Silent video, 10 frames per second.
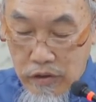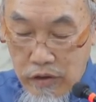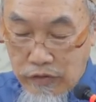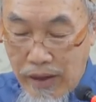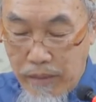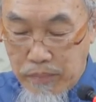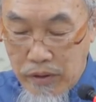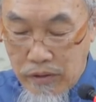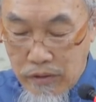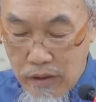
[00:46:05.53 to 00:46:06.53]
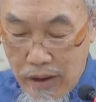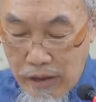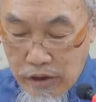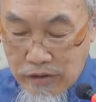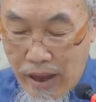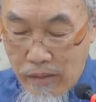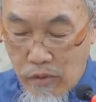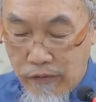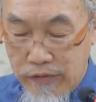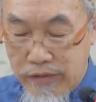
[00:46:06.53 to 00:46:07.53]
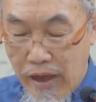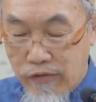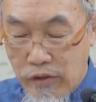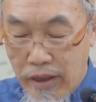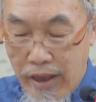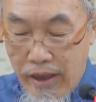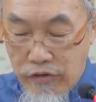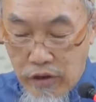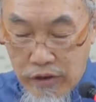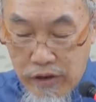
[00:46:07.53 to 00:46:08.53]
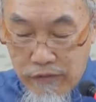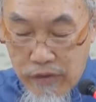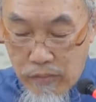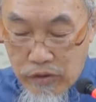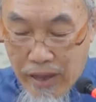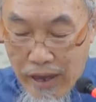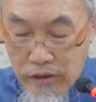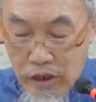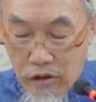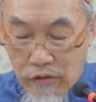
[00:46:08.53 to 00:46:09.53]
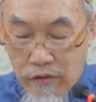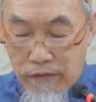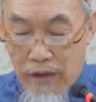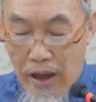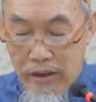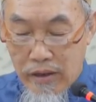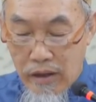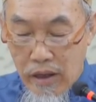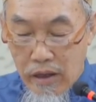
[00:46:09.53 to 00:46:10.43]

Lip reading: This happened at the time of death when the angel gave them tidings of the fire